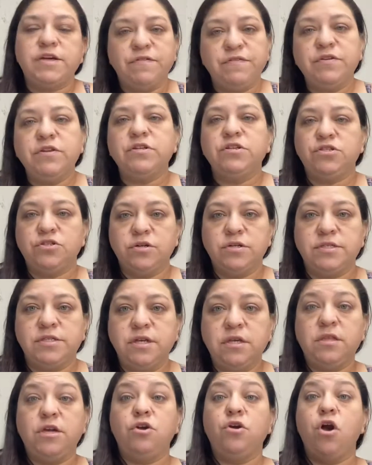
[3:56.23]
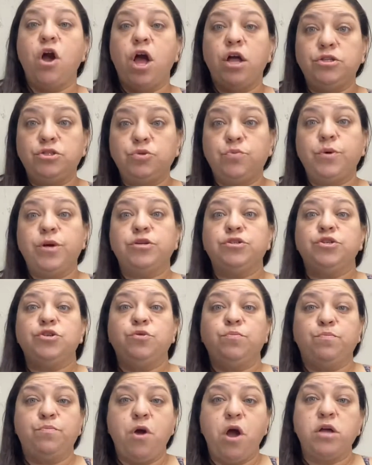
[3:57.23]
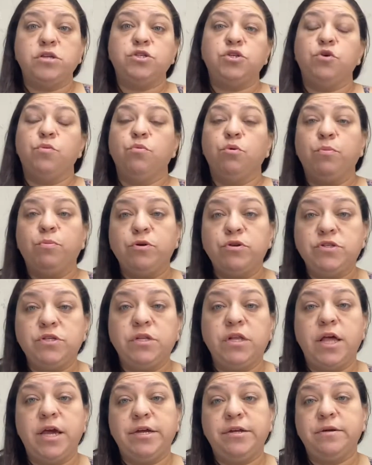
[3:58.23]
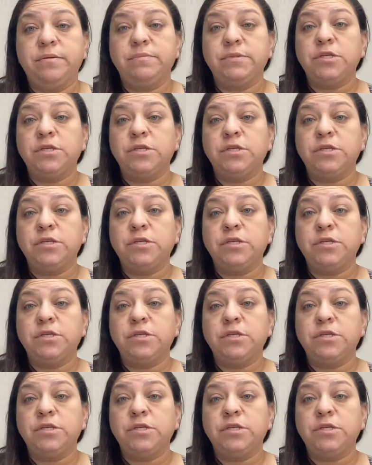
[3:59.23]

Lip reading: start seeing that your underwears and your bras and your more personal items